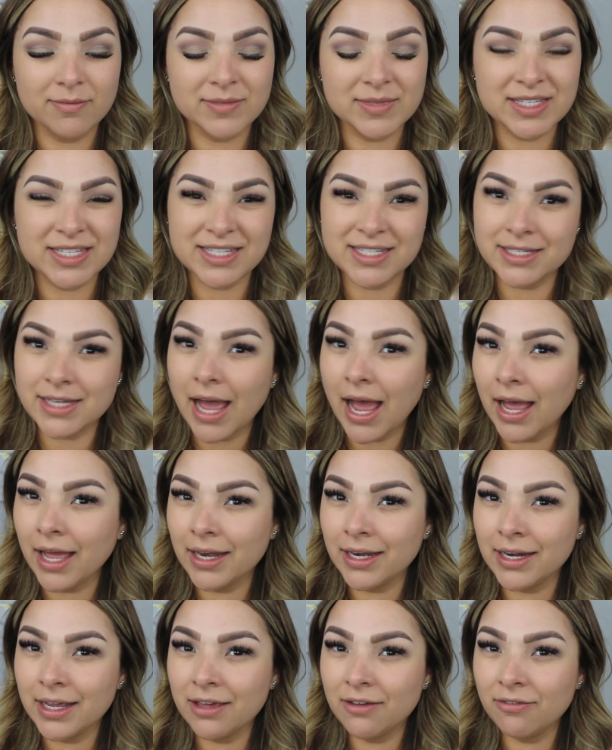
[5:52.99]

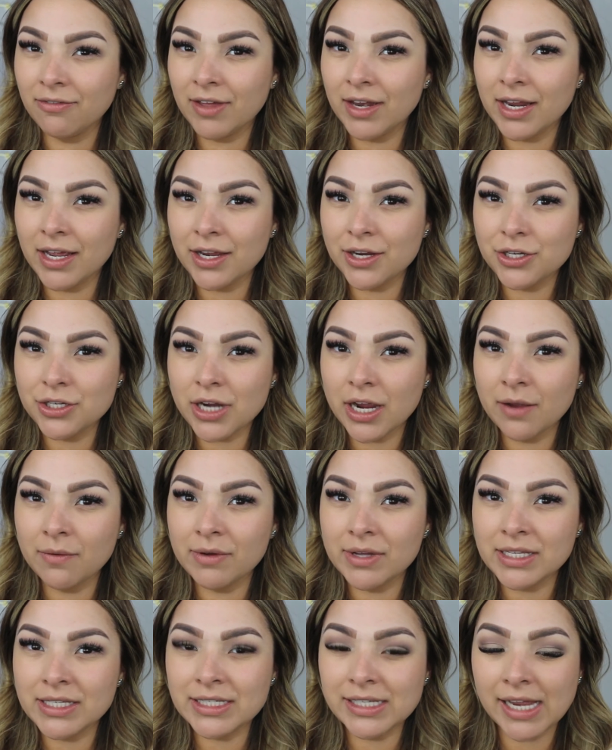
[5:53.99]
satiny finish, I
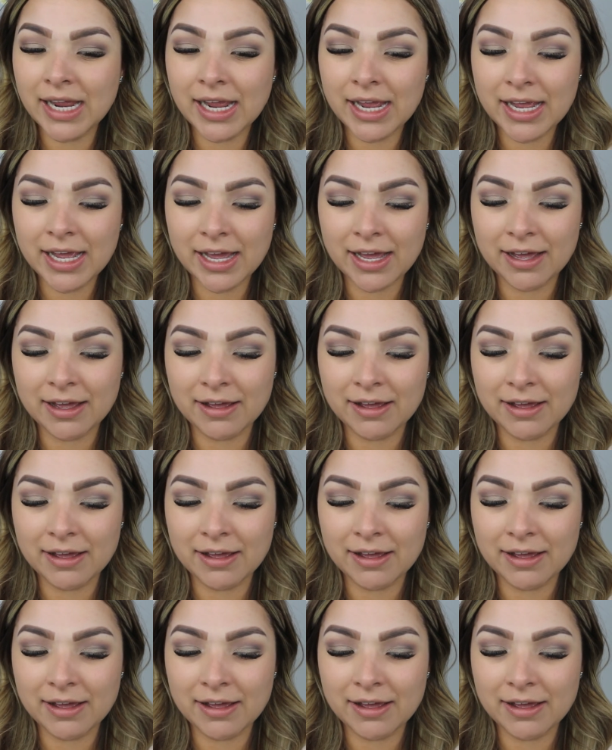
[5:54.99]
would say.